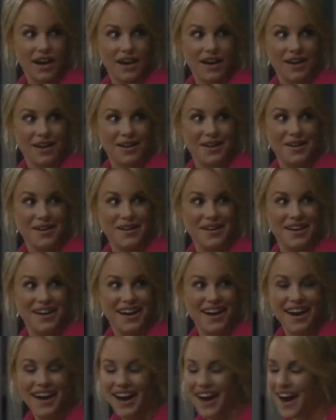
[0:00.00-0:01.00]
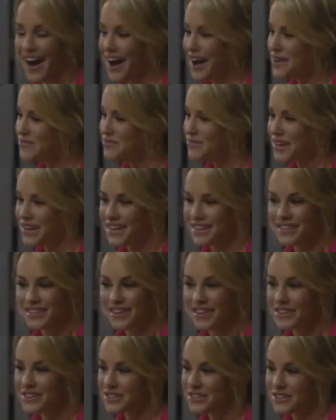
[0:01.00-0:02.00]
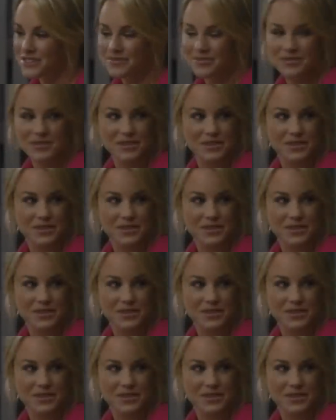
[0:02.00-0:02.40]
Uh, I'm not a doctor.